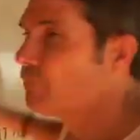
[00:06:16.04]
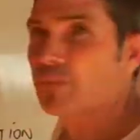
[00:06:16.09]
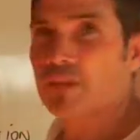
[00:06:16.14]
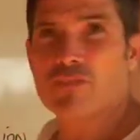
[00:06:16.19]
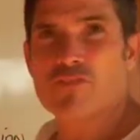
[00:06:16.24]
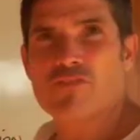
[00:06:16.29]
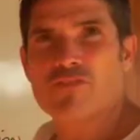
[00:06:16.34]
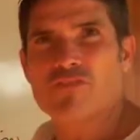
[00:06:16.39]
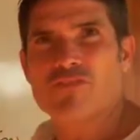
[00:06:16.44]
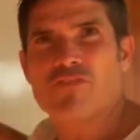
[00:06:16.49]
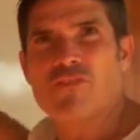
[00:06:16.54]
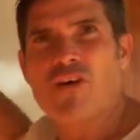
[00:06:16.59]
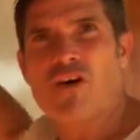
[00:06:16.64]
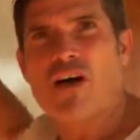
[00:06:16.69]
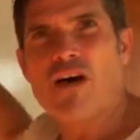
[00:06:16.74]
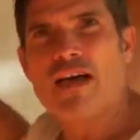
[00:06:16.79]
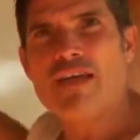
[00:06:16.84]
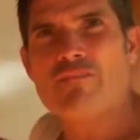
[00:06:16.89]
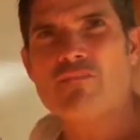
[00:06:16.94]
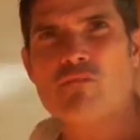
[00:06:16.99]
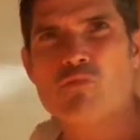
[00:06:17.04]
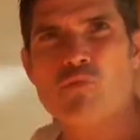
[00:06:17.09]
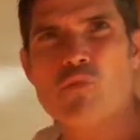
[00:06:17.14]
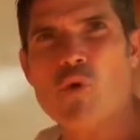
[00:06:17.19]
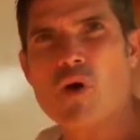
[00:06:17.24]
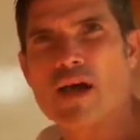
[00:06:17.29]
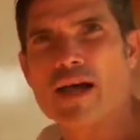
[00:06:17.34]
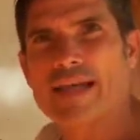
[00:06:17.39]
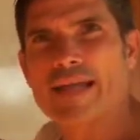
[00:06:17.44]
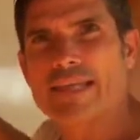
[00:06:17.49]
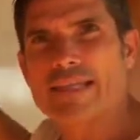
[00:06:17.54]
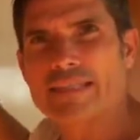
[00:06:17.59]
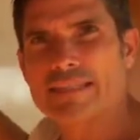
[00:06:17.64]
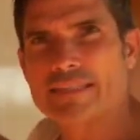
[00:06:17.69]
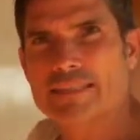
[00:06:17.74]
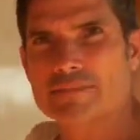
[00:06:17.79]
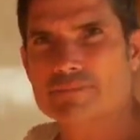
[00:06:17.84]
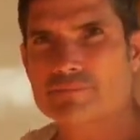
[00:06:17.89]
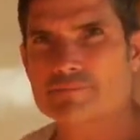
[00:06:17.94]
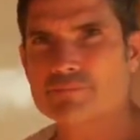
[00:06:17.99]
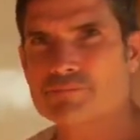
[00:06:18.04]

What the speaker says: the 5 ways